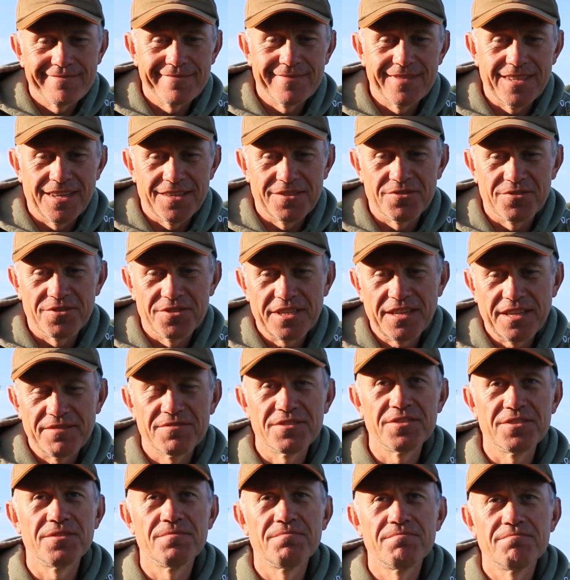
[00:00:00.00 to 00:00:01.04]
I just have
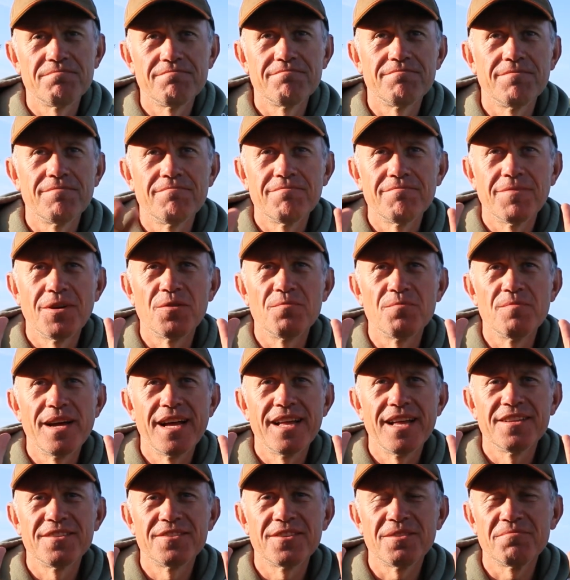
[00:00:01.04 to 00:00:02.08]
to hold my
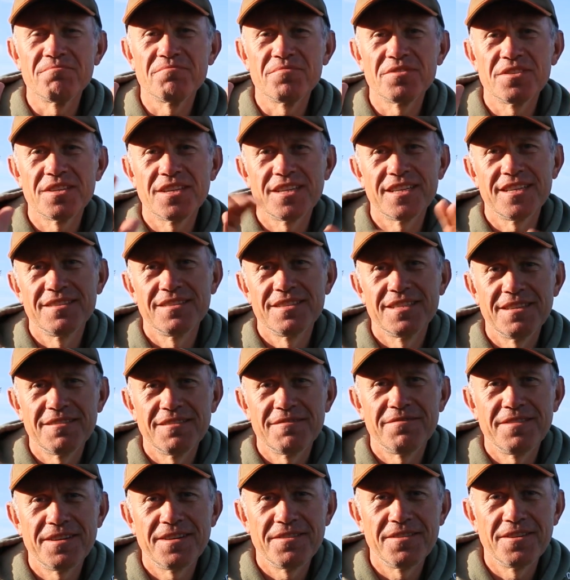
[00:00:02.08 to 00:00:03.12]
hands up and say,
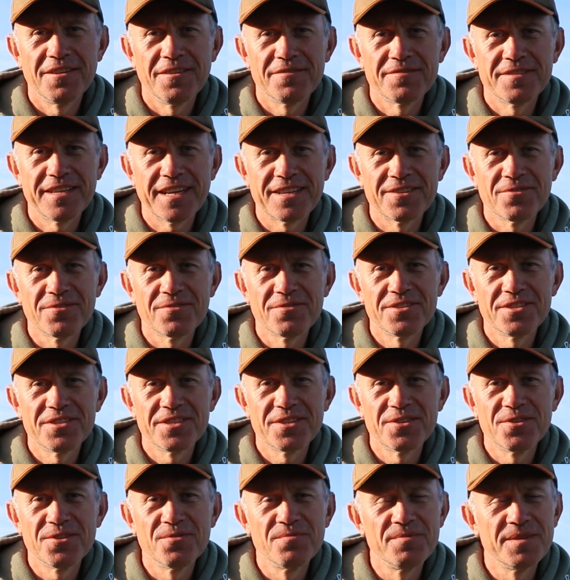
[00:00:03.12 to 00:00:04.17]
fair enough, technology
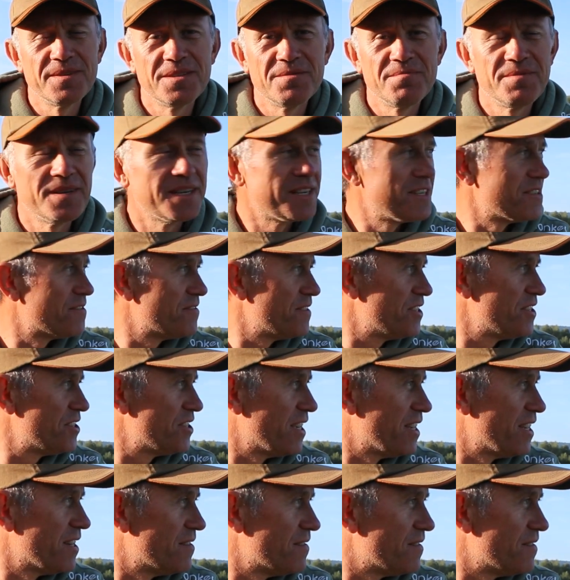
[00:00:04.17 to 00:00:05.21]
caught me the biggest fish
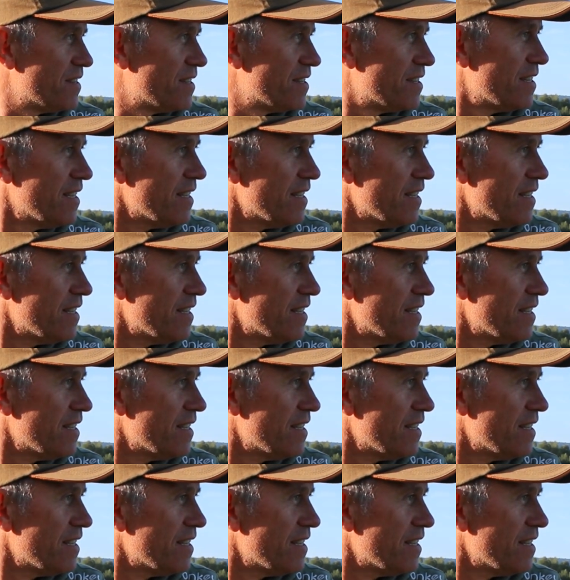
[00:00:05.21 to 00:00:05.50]
out of here.